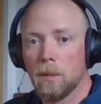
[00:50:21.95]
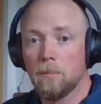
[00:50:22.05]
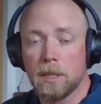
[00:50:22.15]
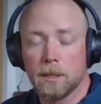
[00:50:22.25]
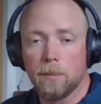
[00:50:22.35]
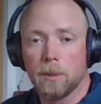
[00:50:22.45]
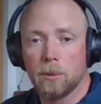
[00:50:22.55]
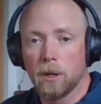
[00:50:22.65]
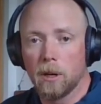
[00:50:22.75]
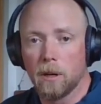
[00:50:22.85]
mean time
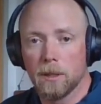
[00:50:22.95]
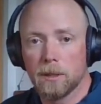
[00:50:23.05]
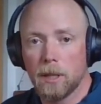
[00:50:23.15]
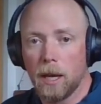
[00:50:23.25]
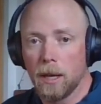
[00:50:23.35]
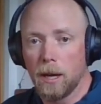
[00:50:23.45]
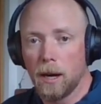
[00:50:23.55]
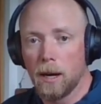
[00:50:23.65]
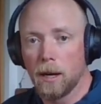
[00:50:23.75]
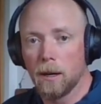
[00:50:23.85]
between harvests and a
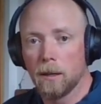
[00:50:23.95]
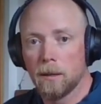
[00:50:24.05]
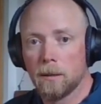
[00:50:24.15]
higher